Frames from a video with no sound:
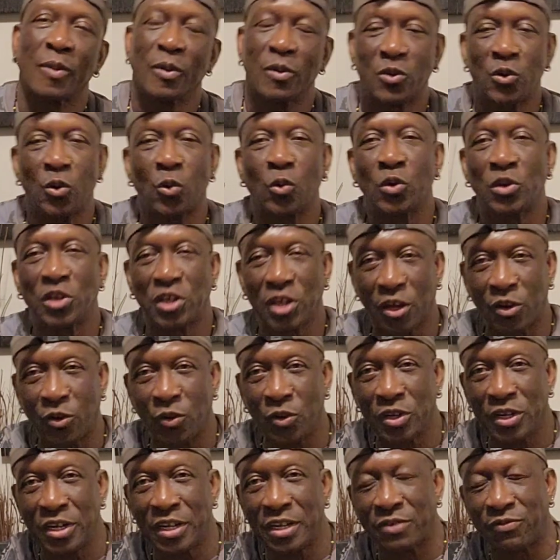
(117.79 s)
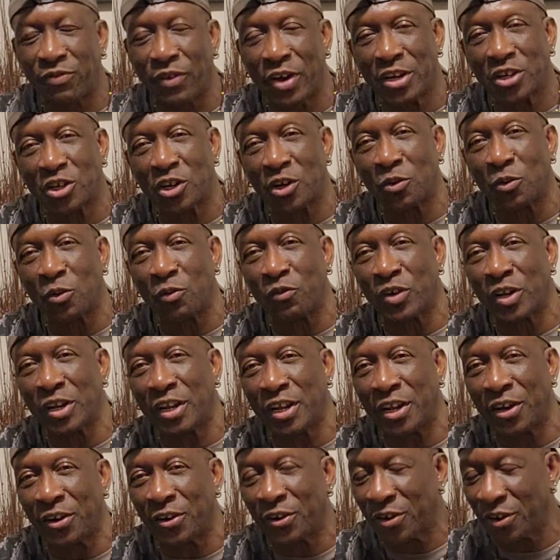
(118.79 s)
So go check out Deeds Fashion over
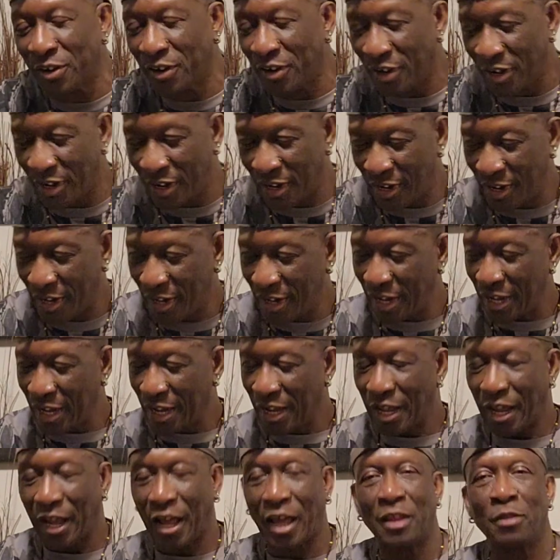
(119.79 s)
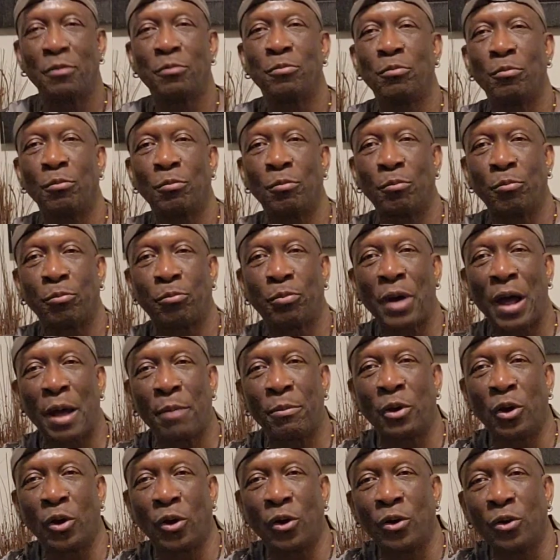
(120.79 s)
there. And
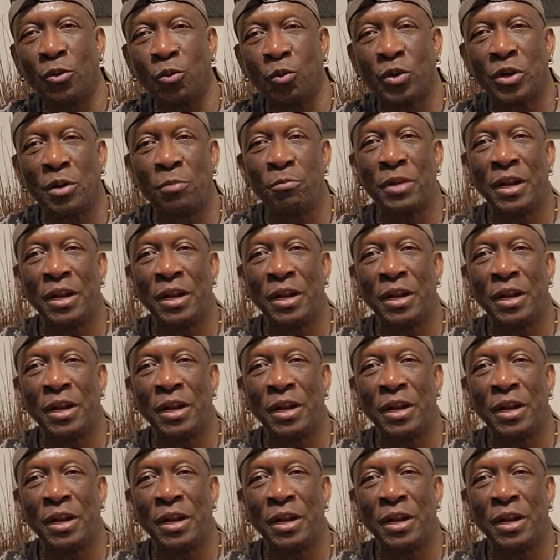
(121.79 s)
Pablo with the